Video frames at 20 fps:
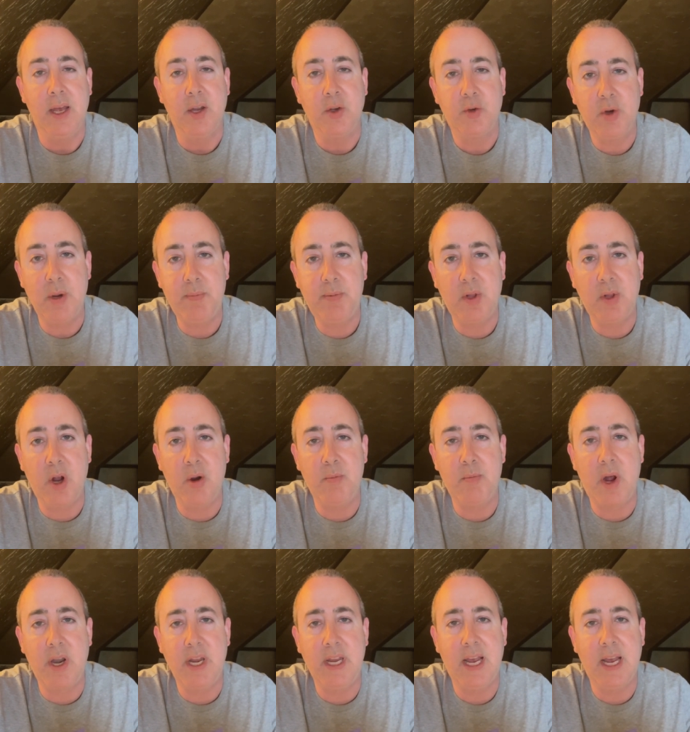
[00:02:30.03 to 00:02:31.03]
triple our
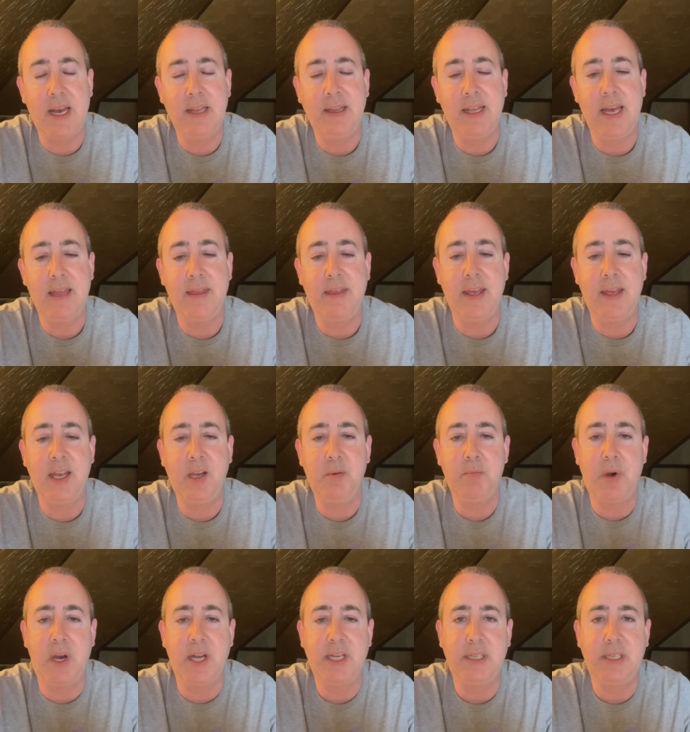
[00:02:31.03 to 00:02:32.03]
money on that thing,
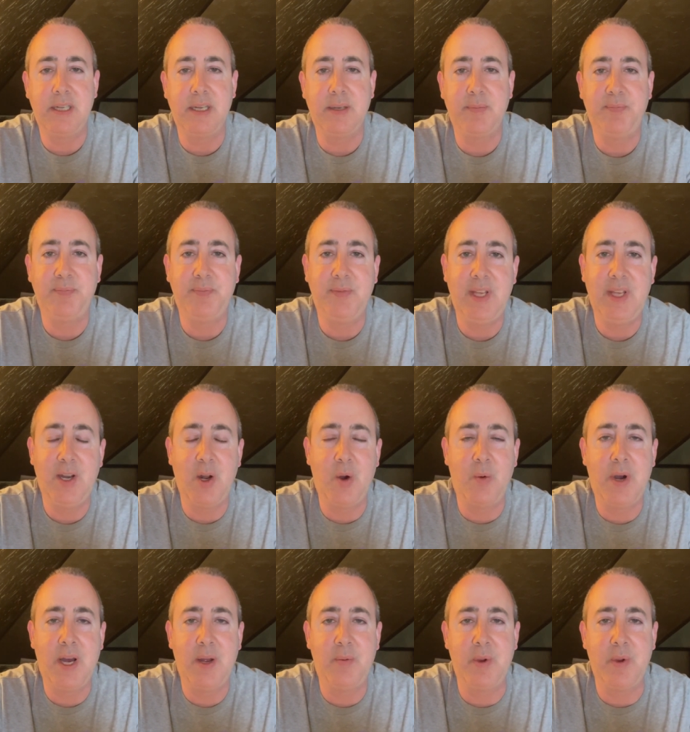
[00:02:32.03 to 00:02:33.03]
but you know
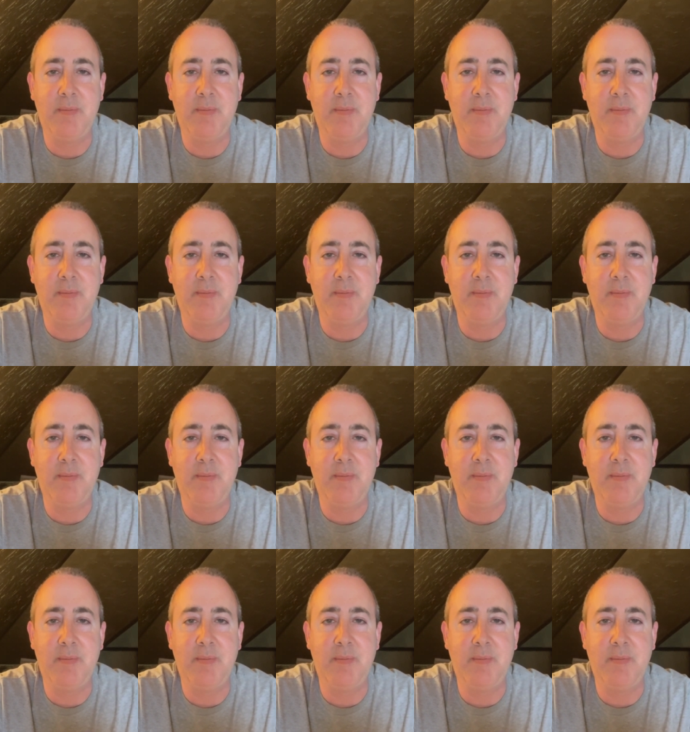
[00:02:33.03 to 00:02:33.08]
what?